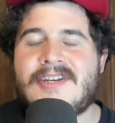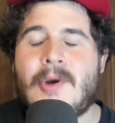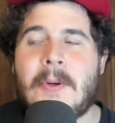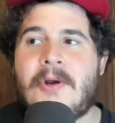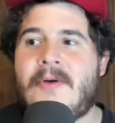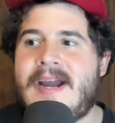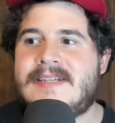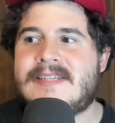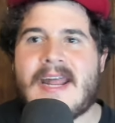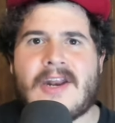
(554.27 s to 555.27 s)
Noah
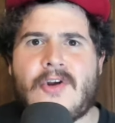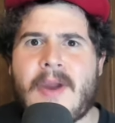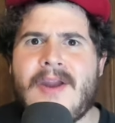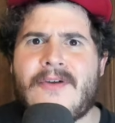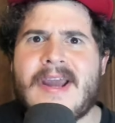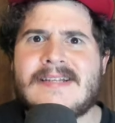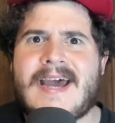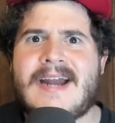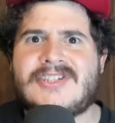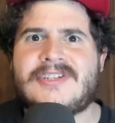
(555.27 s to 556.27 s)
Gragson had a great race,
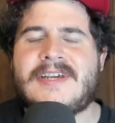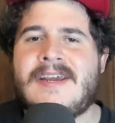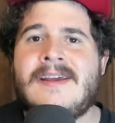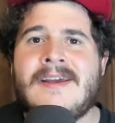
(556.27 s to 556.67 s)
actually.